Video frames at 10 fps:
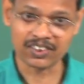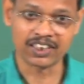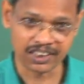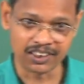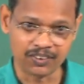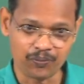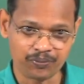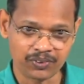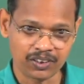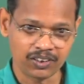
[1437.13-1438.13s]
with each other?
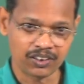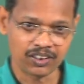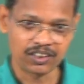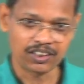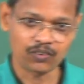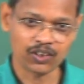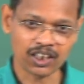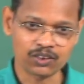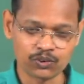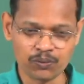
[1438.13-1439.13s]
What
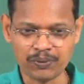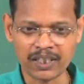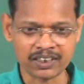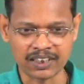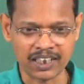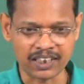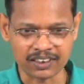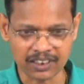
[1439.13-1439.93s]
are the two pairs interact,